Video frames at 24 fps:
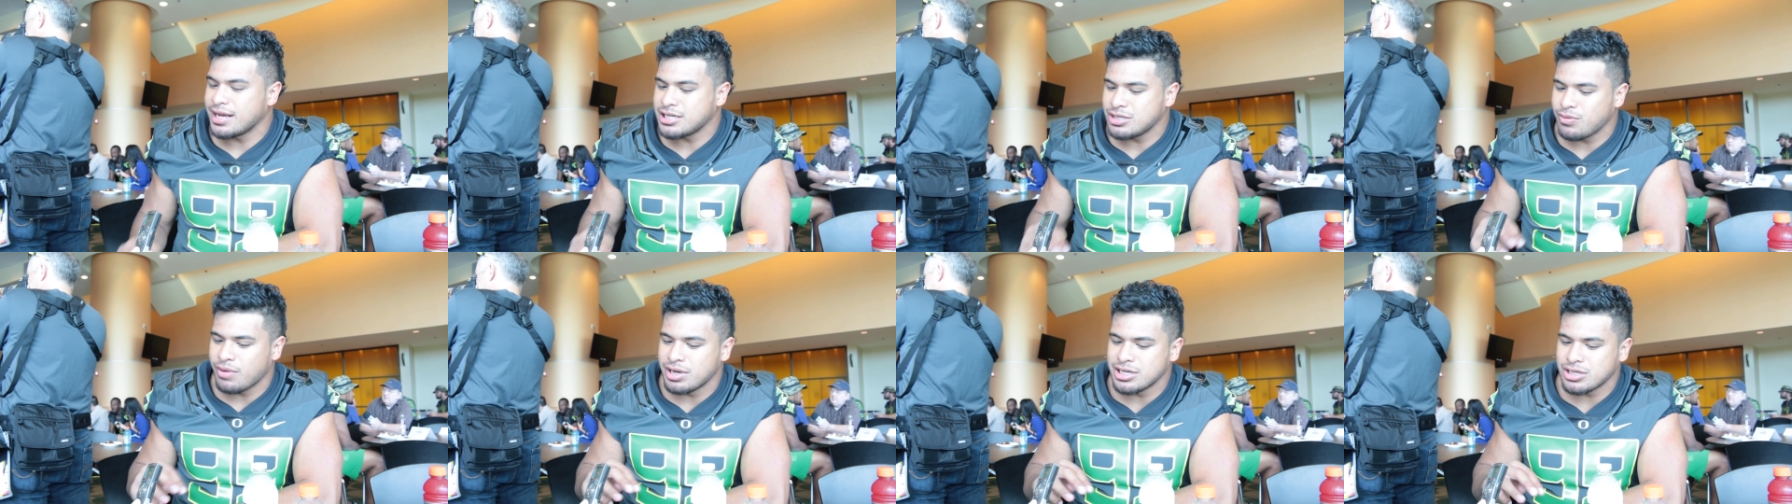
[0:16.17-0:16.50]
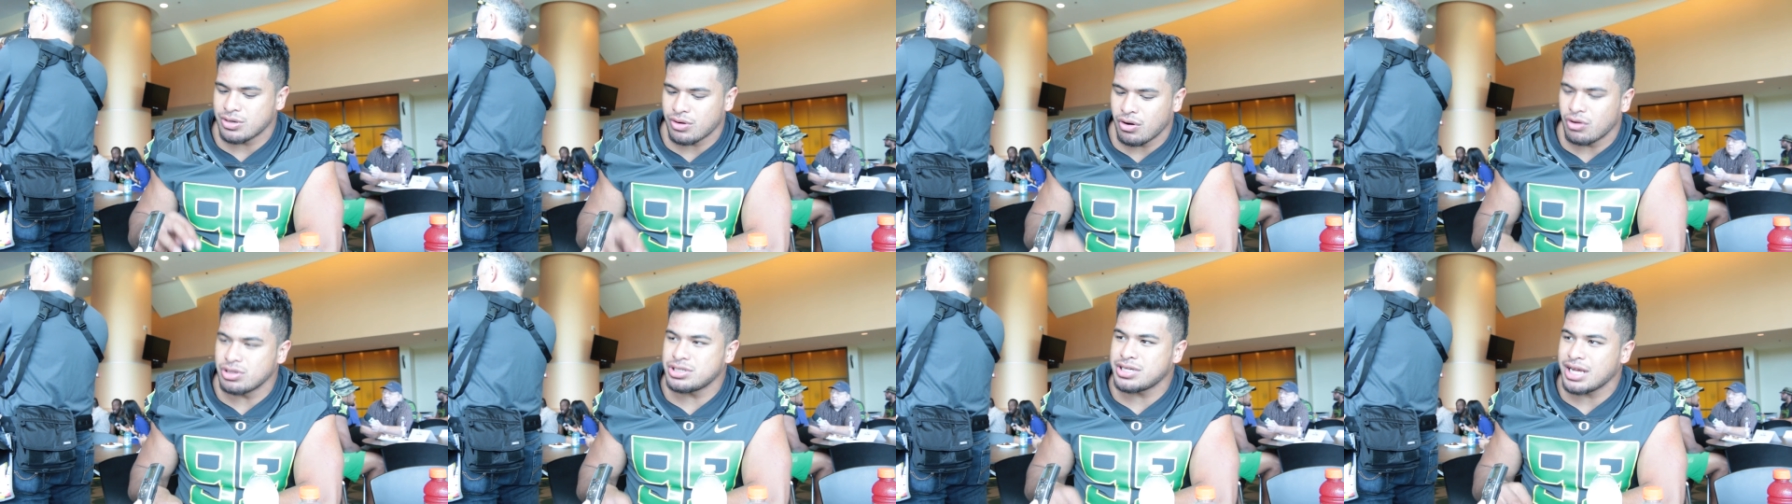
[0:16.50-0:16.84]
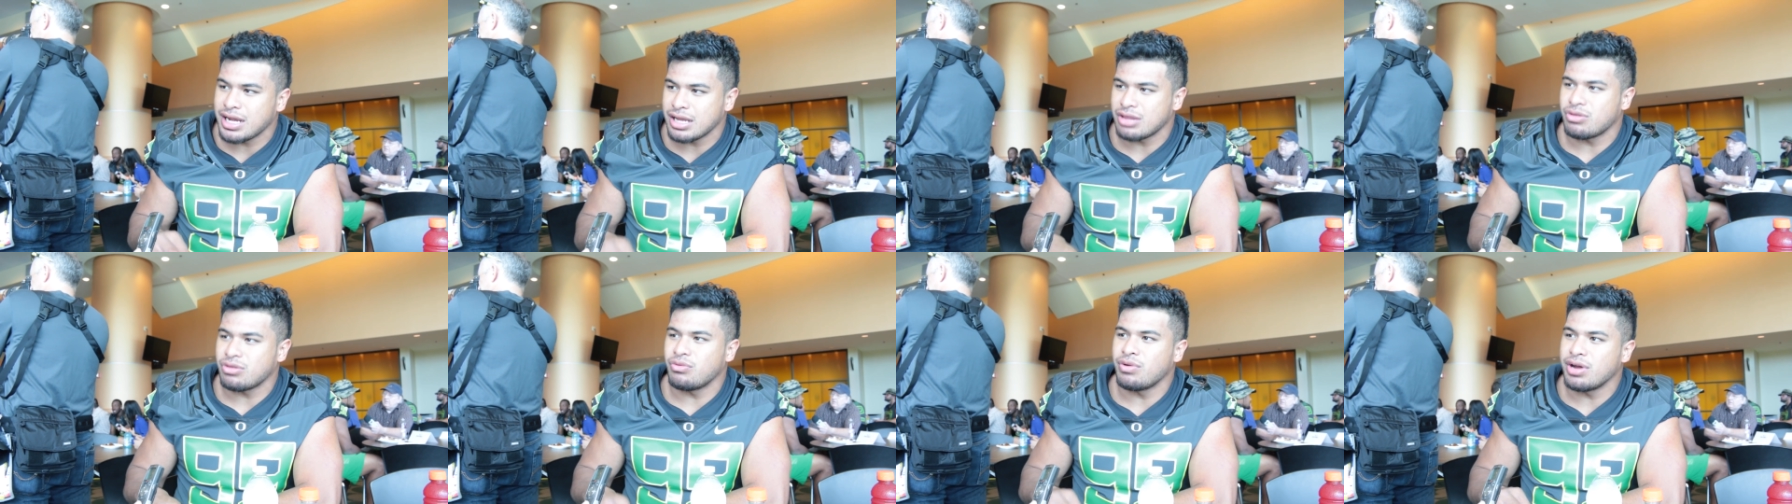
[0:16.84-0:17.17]
he actually wants to
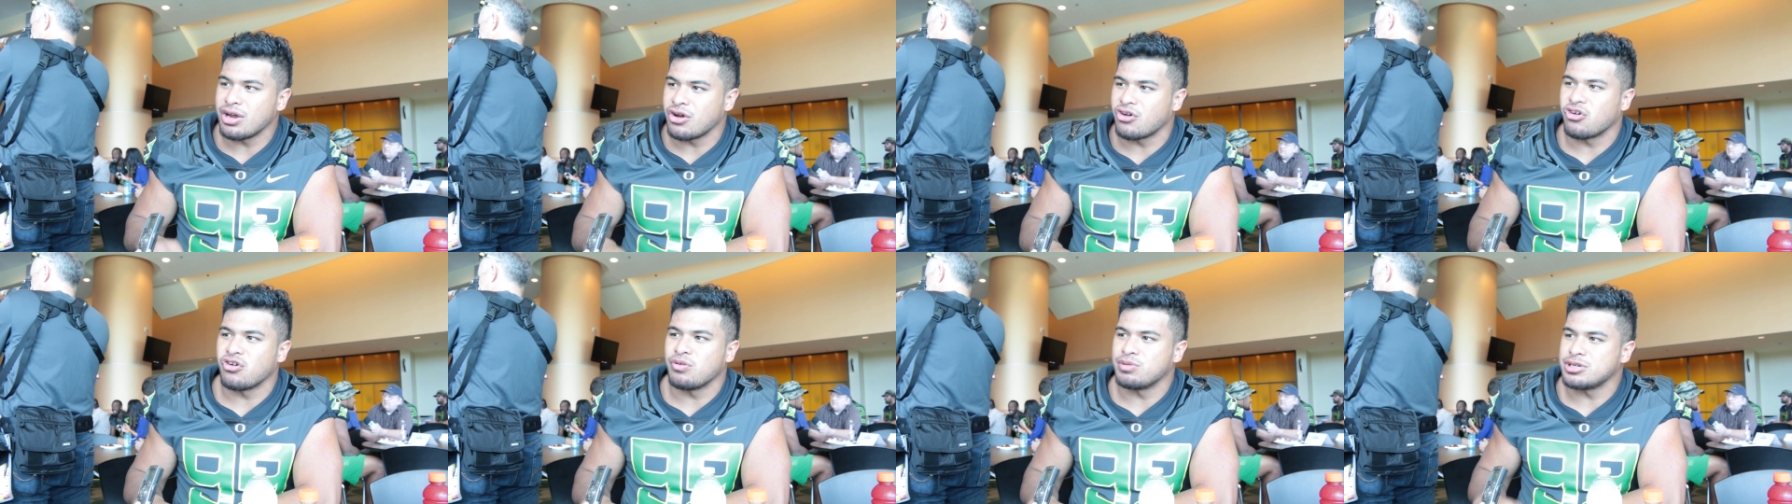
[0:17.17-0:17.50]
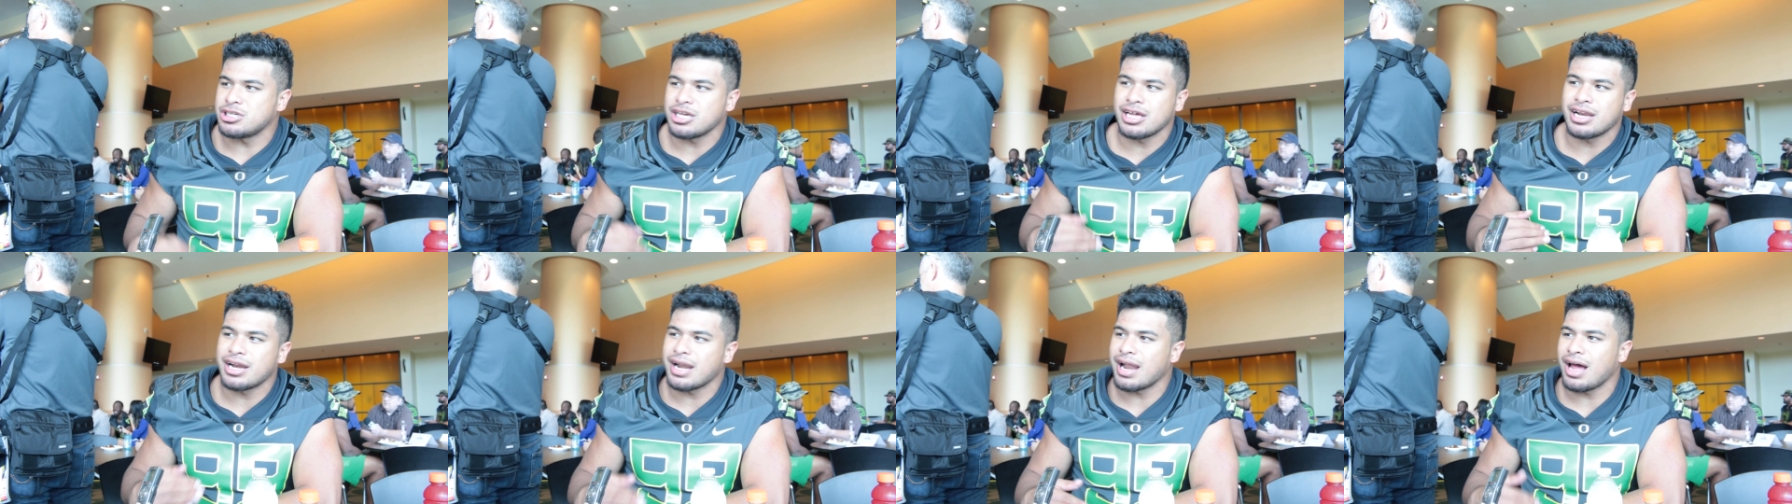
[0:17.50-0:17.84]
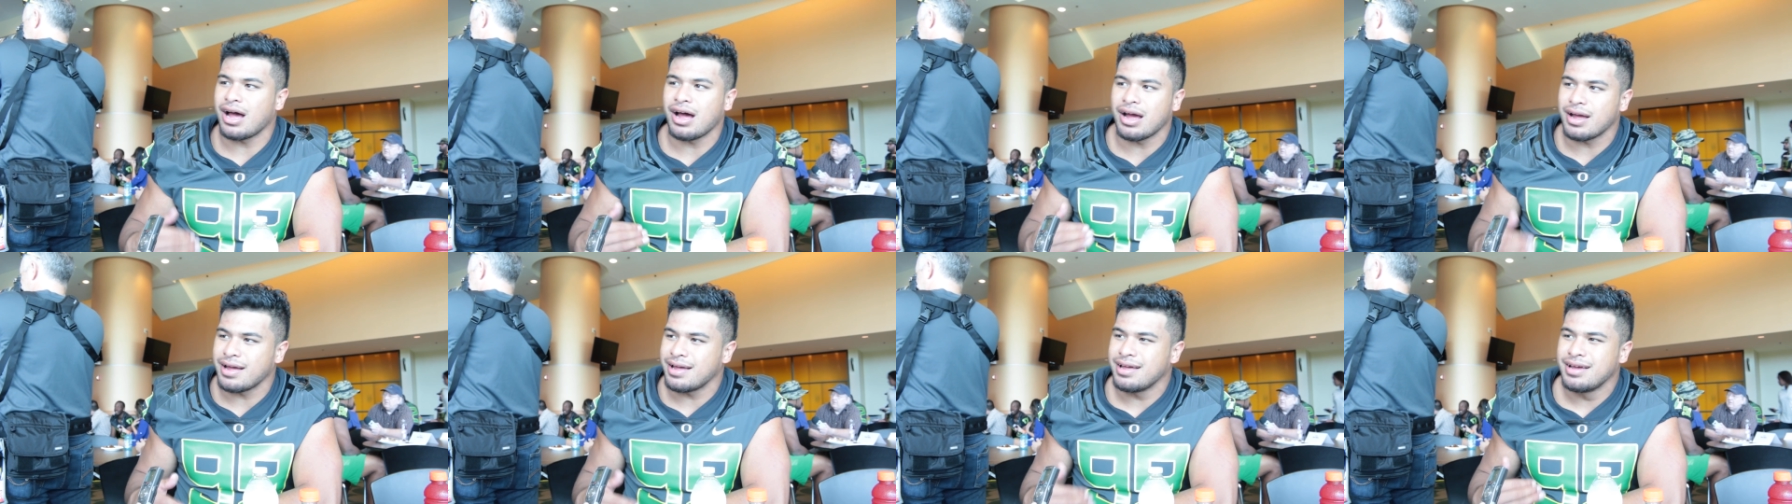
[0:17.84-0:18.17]
rotate three groups in and
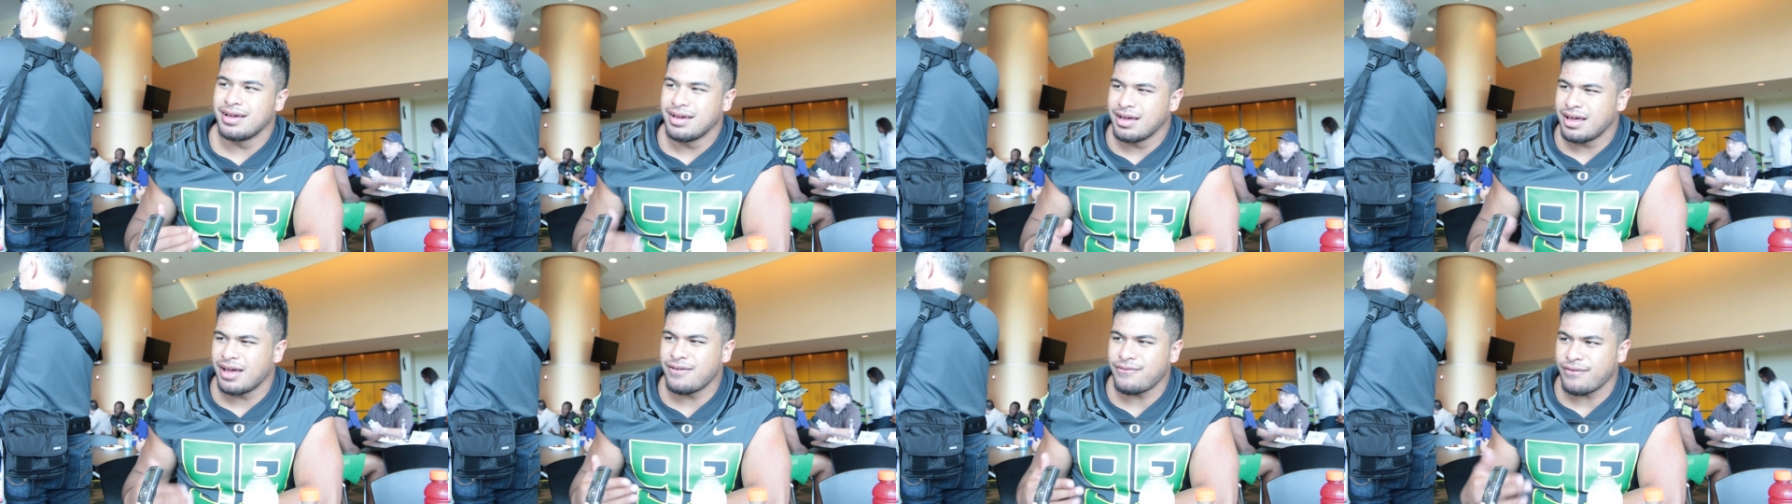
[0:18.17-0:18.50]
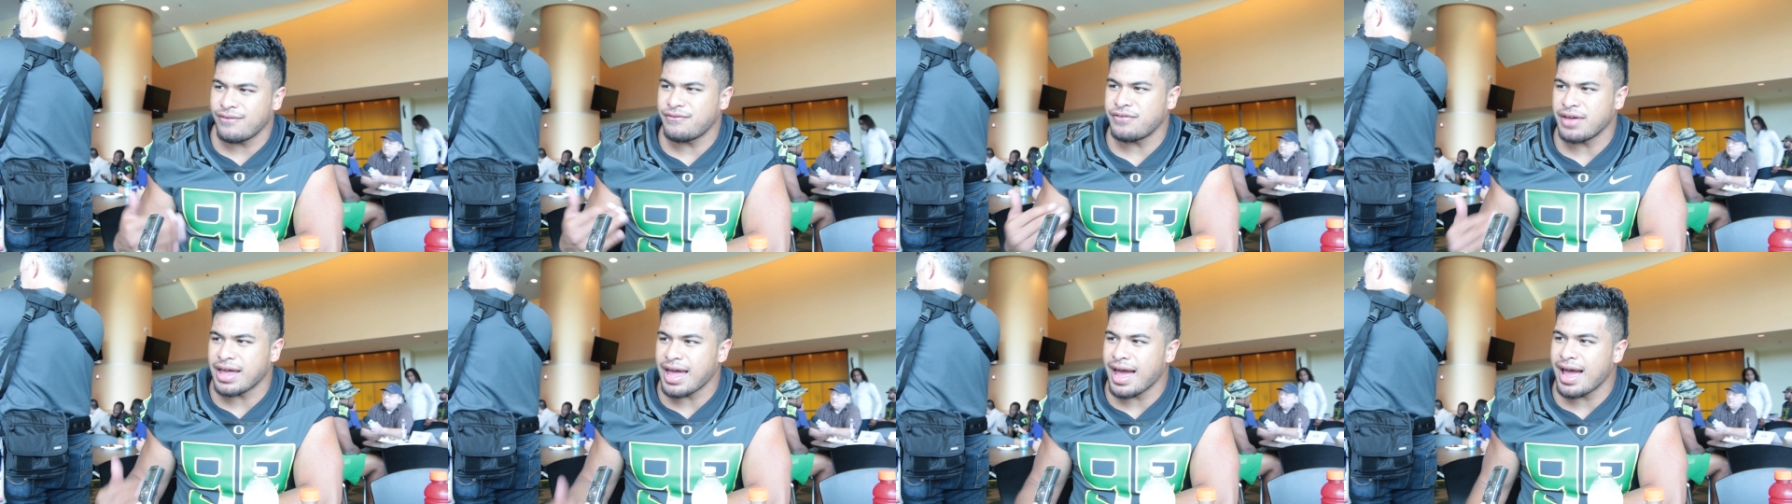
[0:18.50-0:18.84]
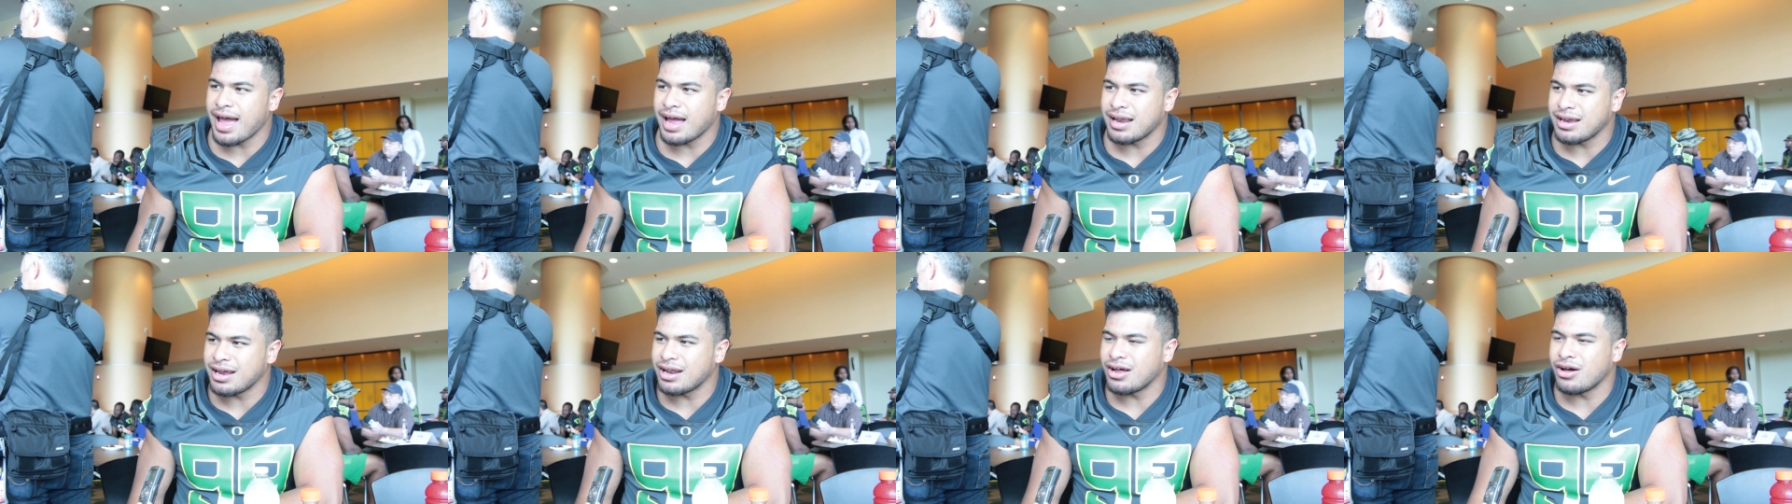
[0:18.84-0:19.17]
out if, mm-hmm. if he
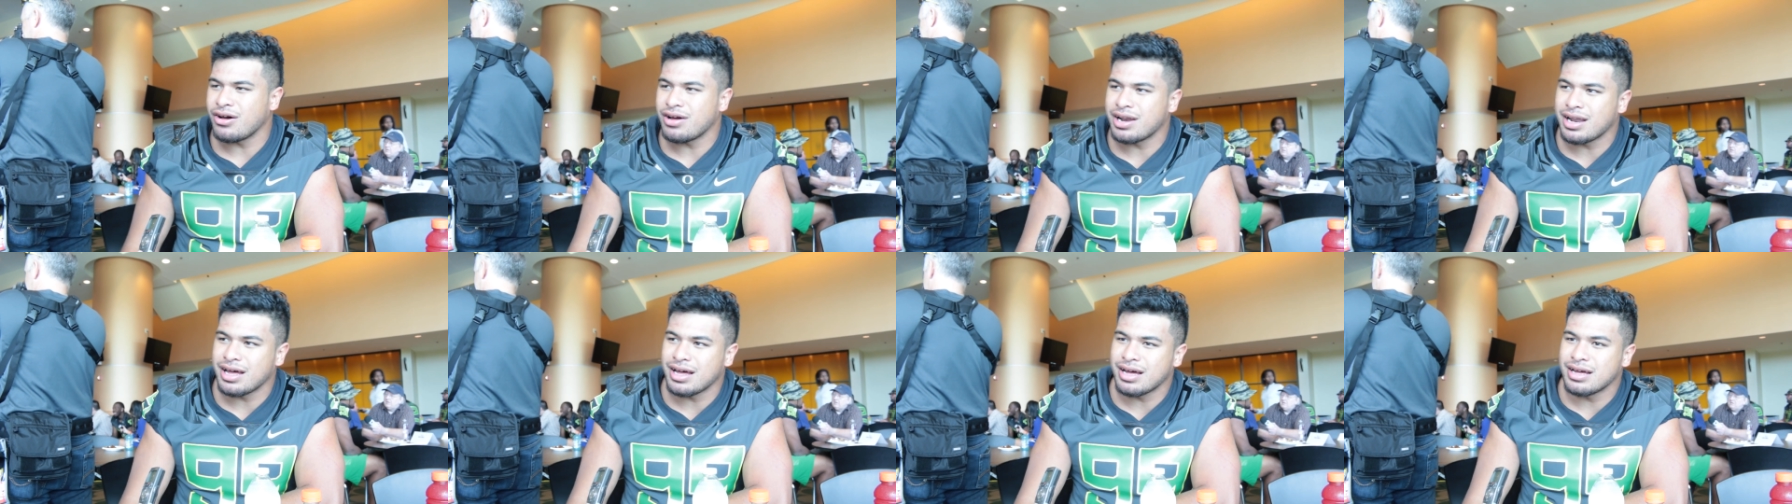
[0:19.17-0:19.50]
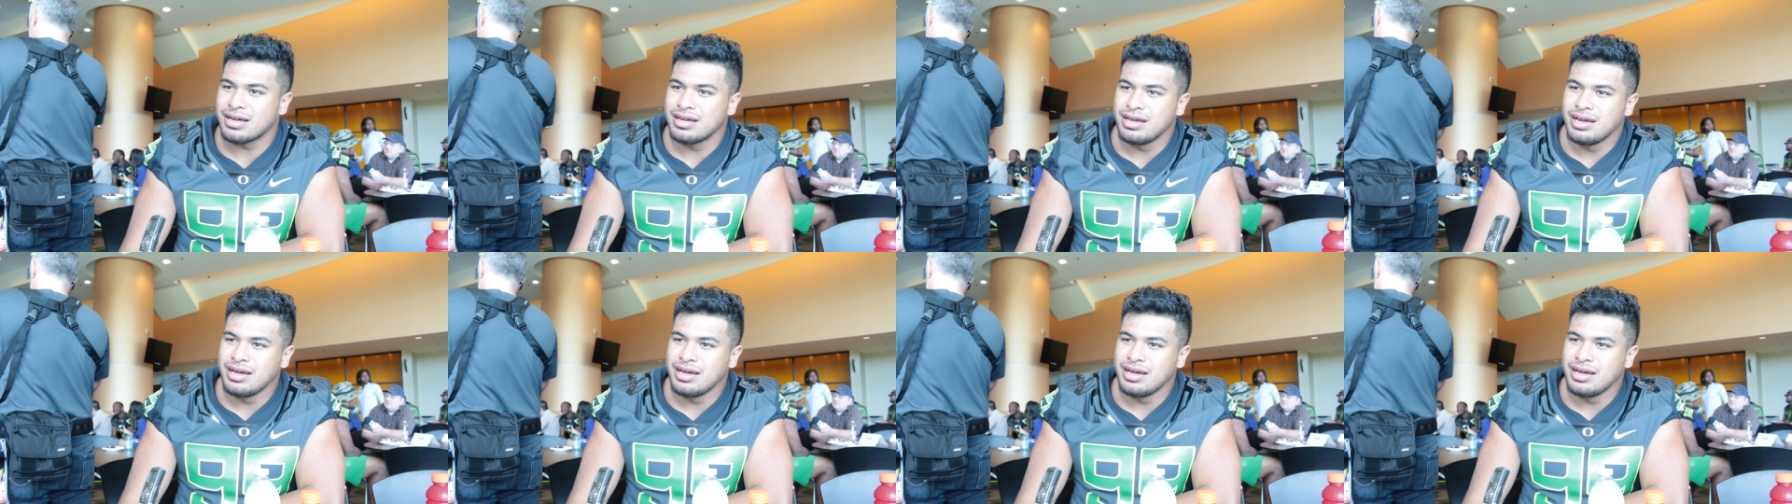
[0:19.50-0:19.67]
can. You know, and uh,